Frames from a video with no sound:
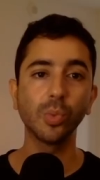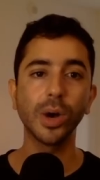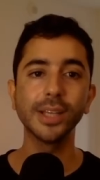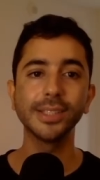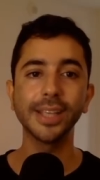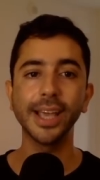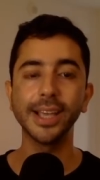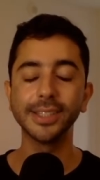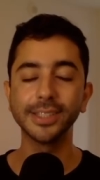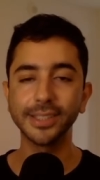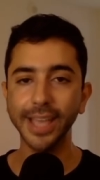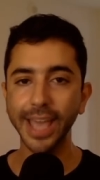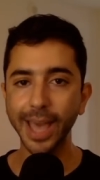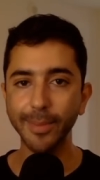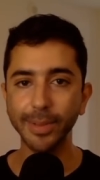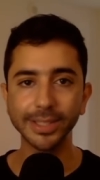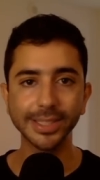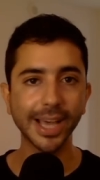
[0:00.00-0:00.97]
was a
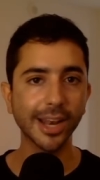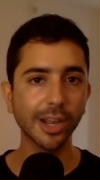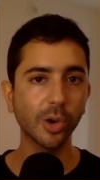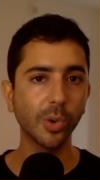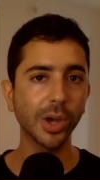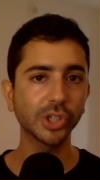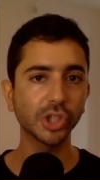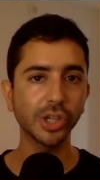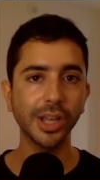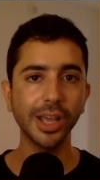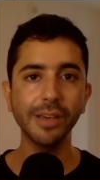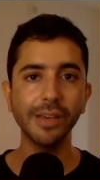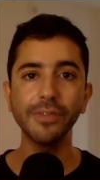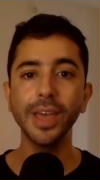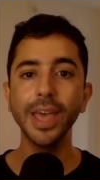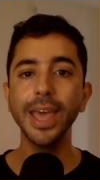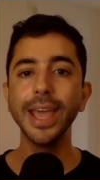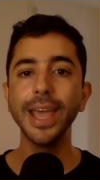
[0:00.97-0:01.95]
scam. It's not a question
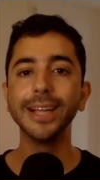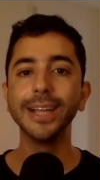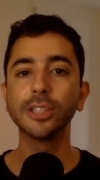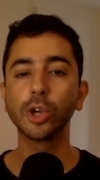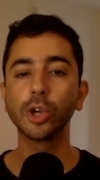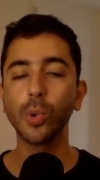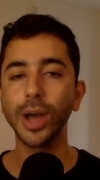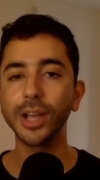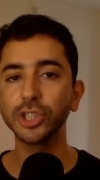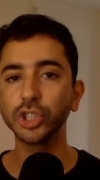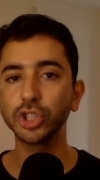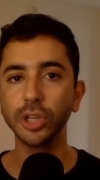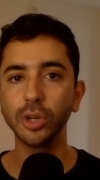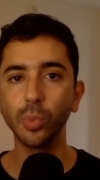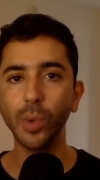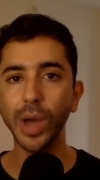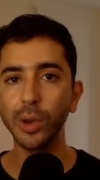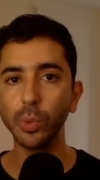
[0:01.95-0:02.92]
if, it's a
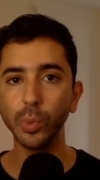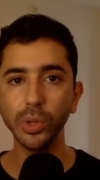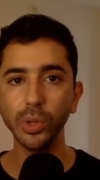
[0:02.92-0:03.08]
question when.